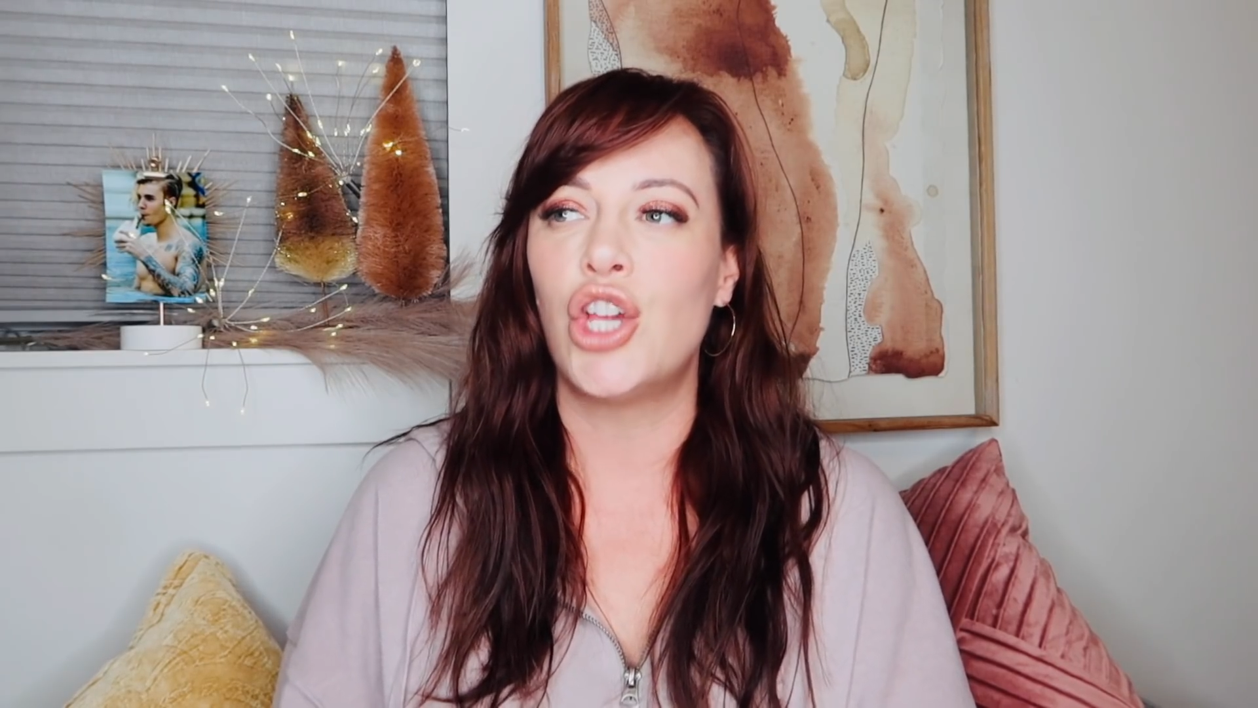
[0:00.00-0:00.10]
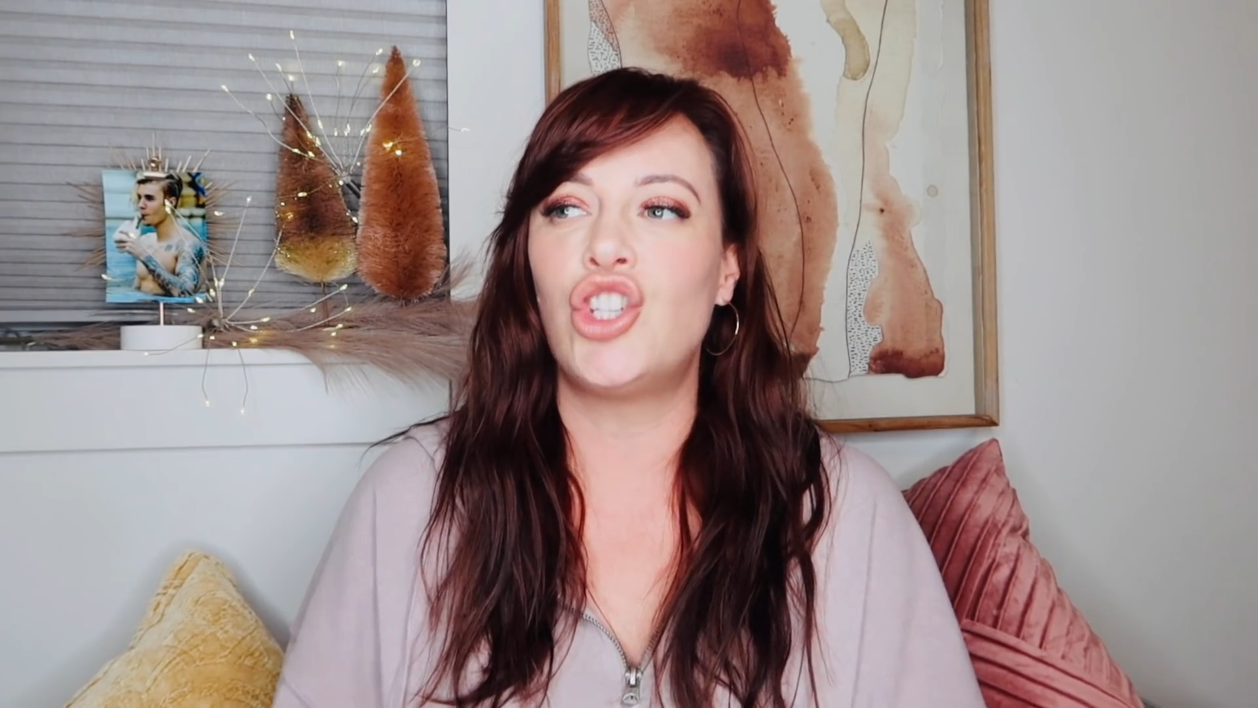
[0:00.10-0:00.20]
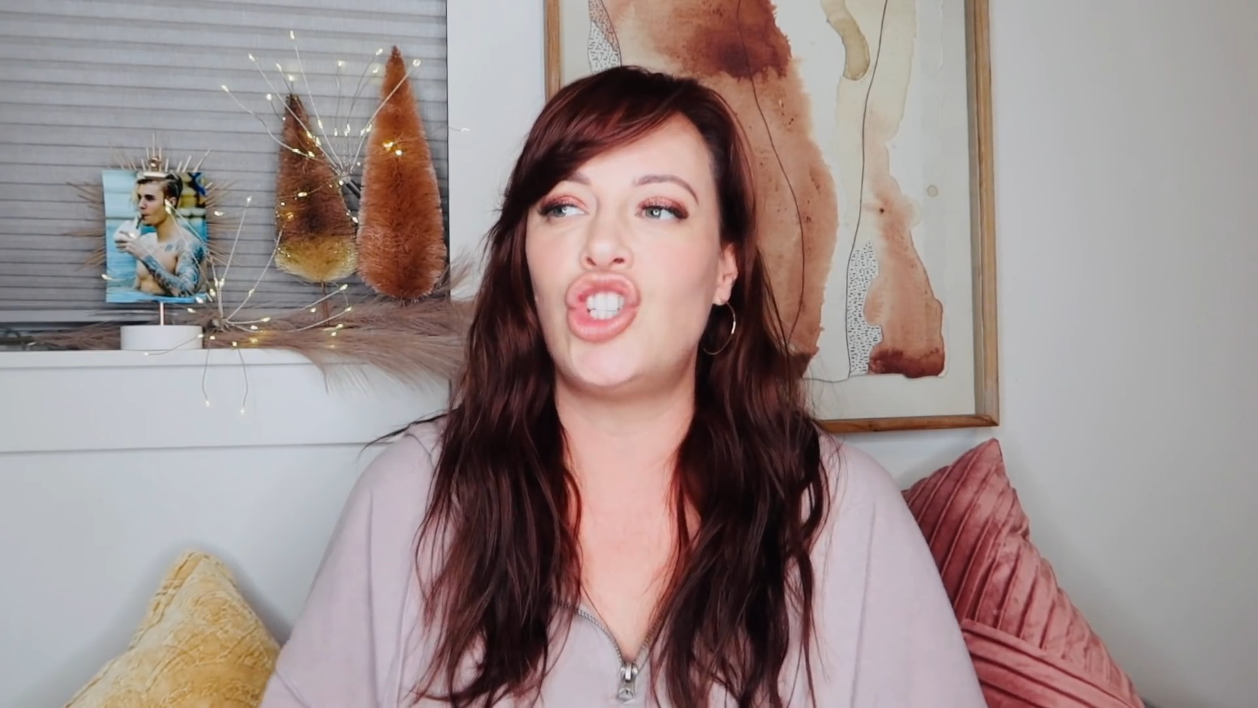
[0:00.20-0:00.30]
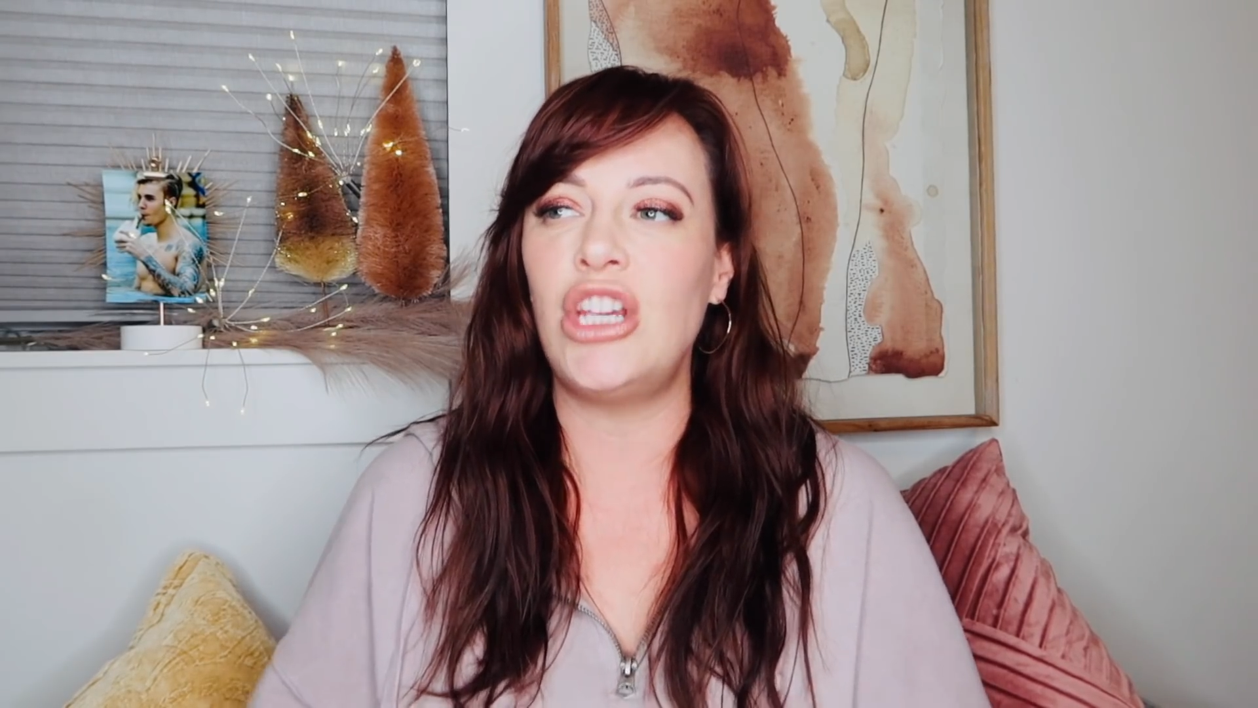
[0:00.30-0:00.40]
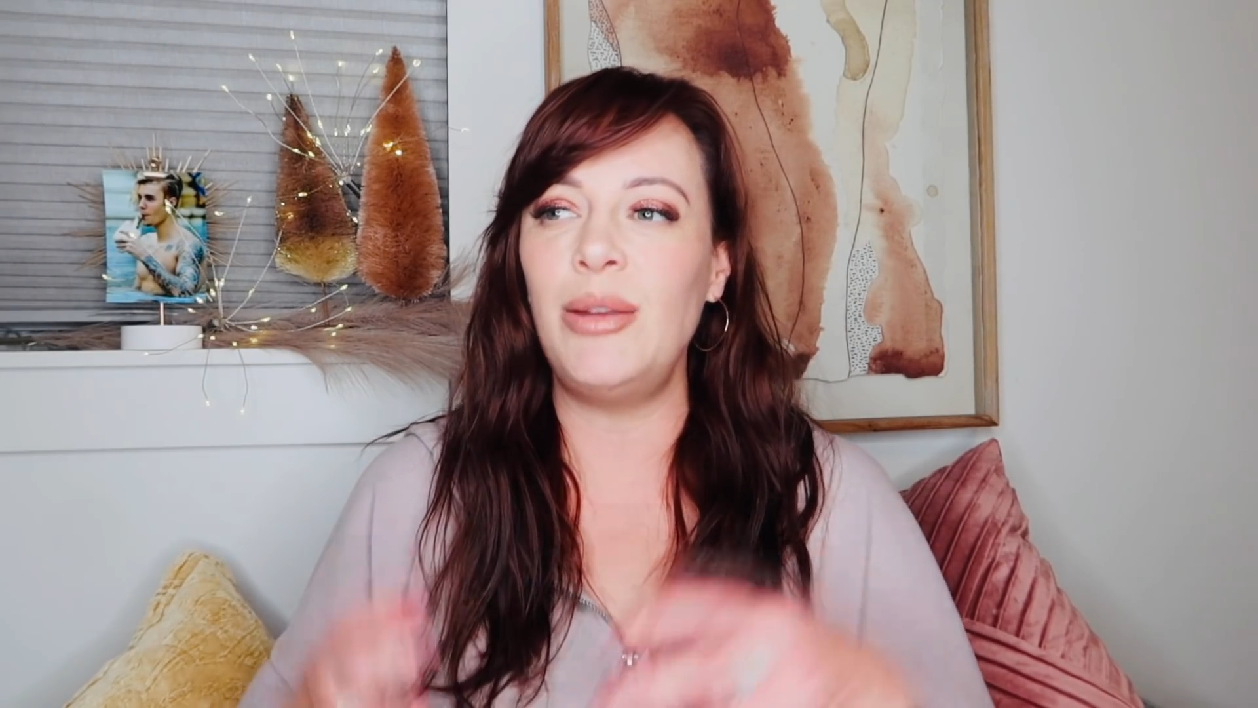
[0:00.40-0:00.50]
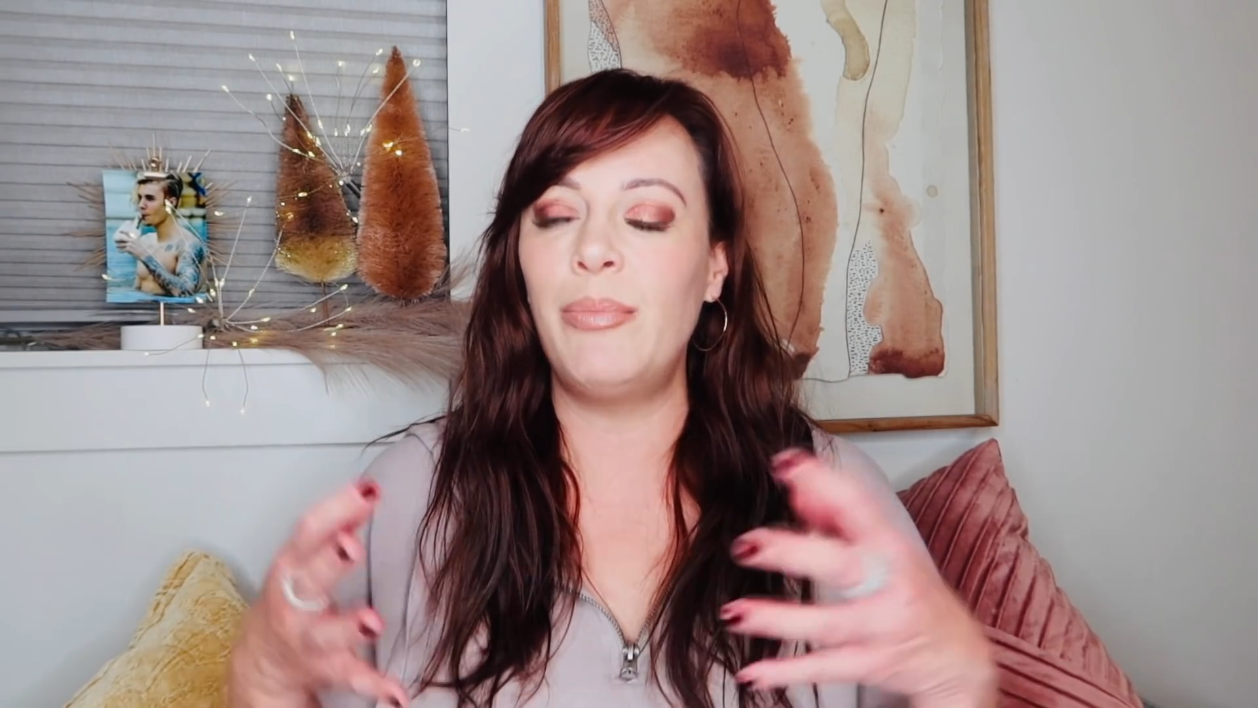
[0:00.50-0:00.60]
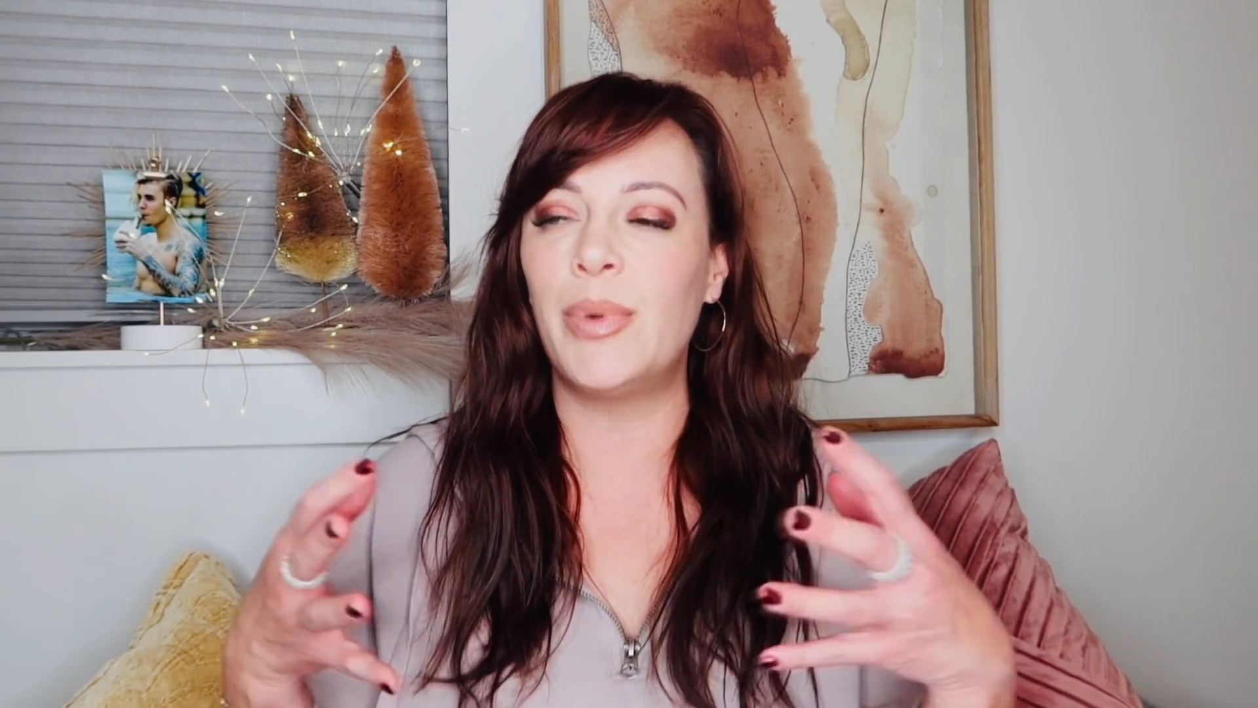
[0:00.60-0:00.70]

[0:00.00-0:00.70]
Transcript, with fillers: she